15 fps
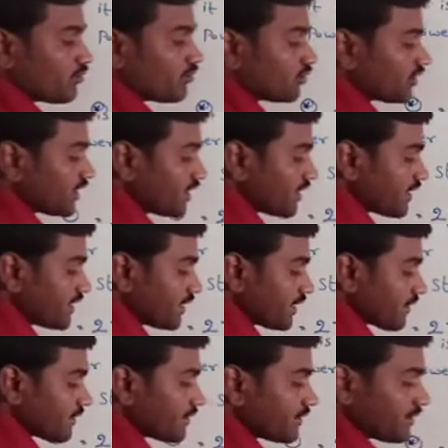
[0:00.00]
moved till
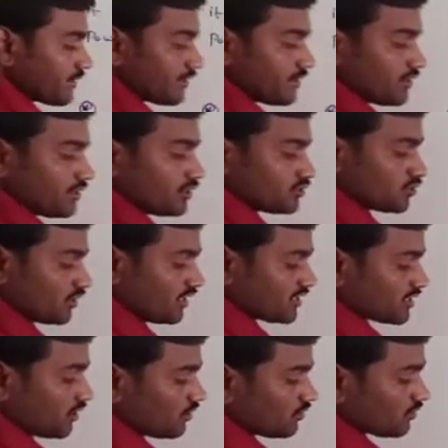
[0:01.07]
here. So let's
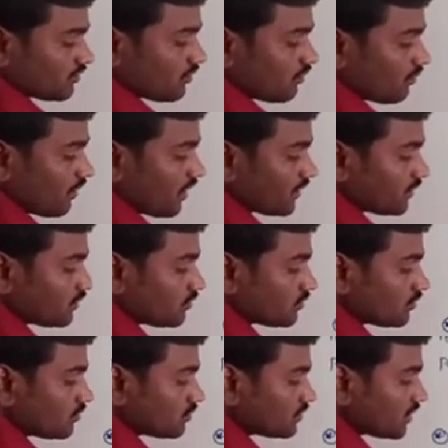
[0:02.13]
count. 1,
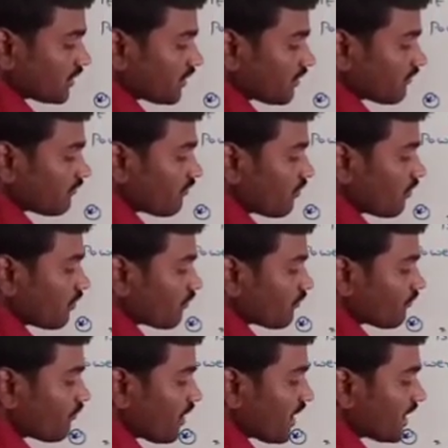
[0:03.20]
2, 3,
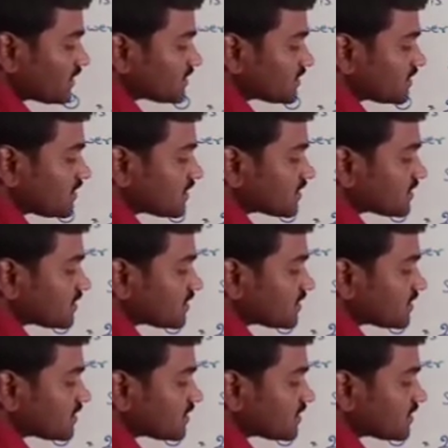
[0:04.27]
4, 5, 6,